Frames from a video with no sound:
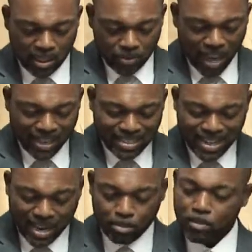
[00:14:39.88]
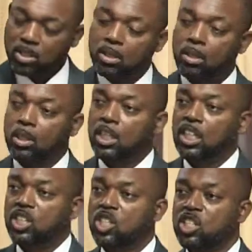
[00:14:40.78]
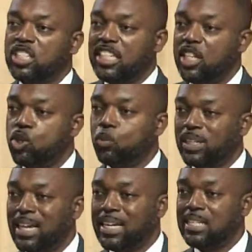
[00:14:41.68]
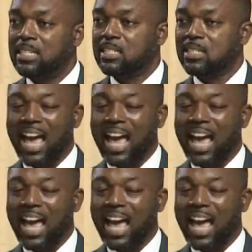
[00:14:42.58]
That attempt to dehumanize